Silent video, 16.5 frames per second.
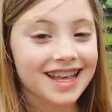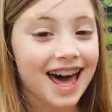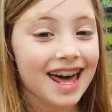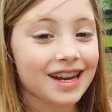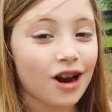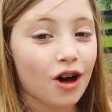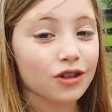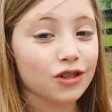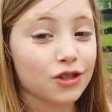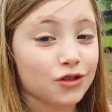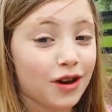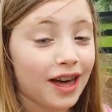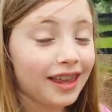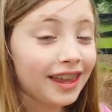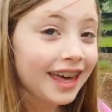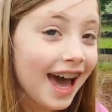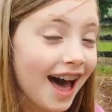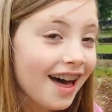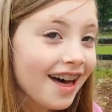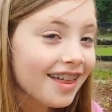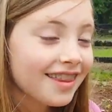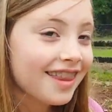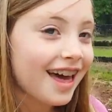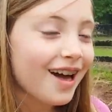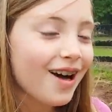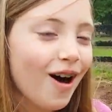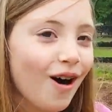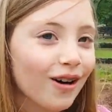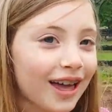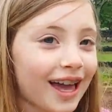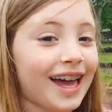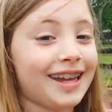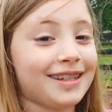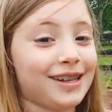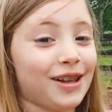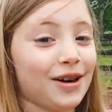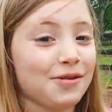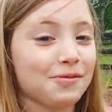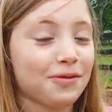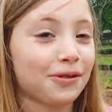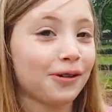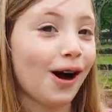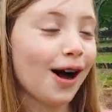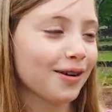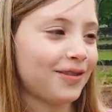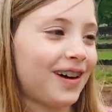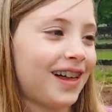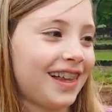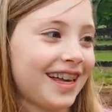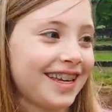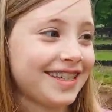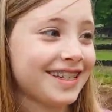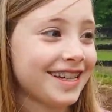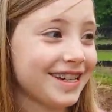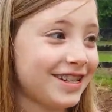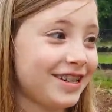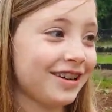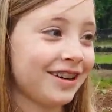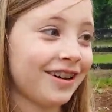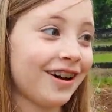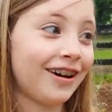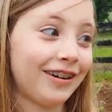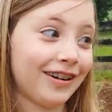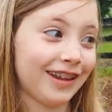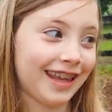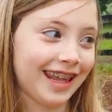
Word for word: is that in Australia, they call cantaloupe rockmelon. Did you know